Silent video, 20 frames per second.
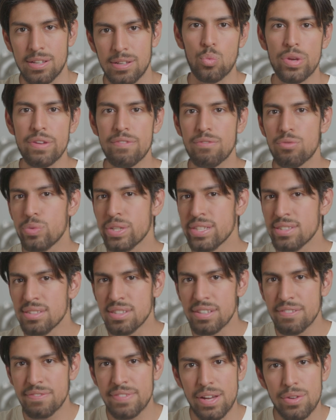We've
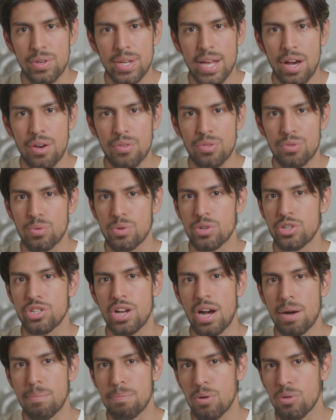recently found out through a
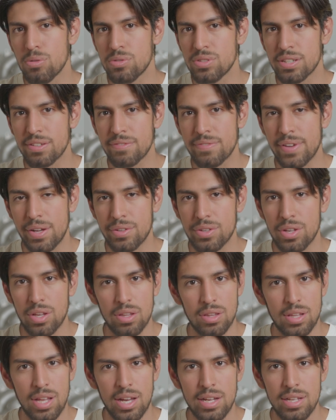job posting found
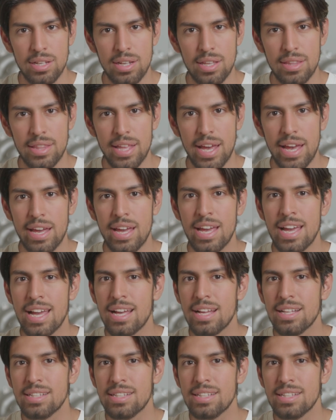online that